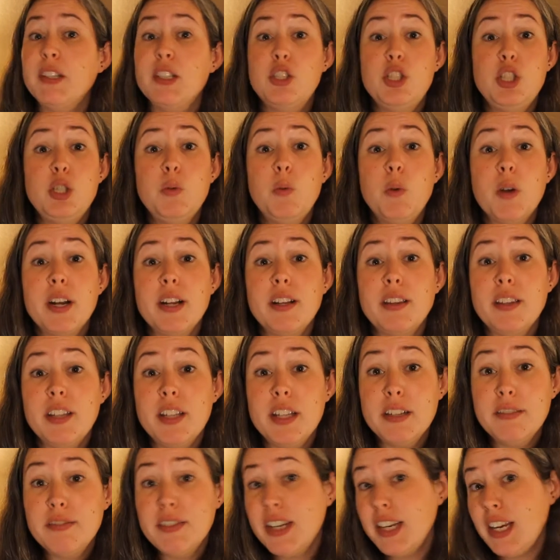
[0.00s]
Do you want to
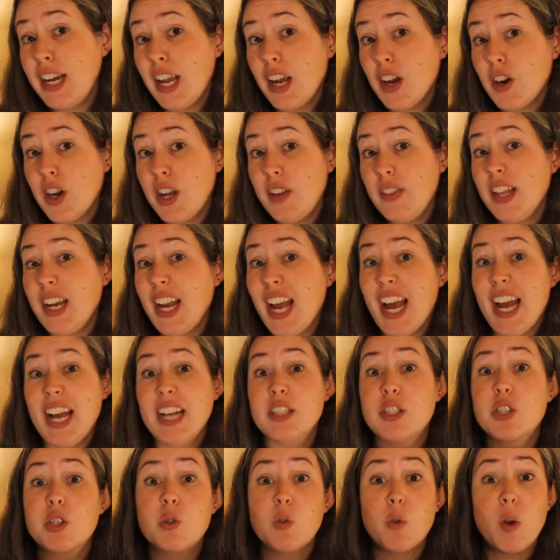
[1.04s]
live in an area that
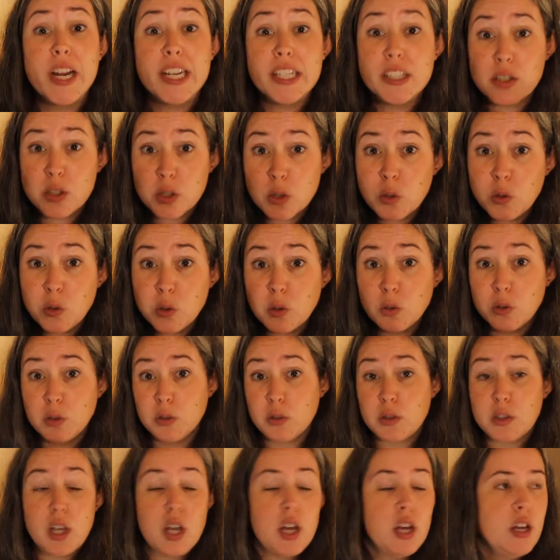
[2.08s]
has great
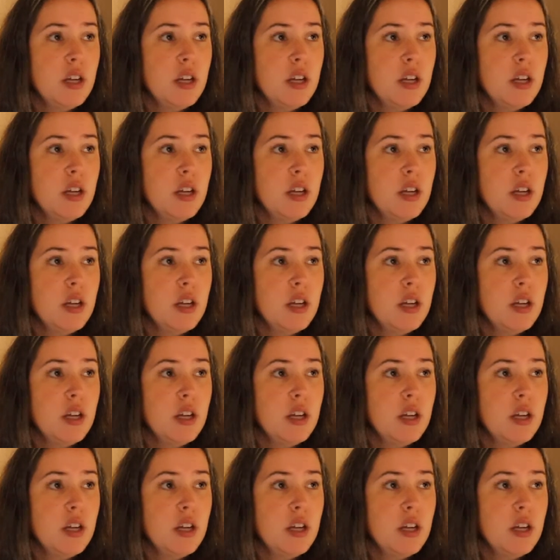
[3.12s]
schools?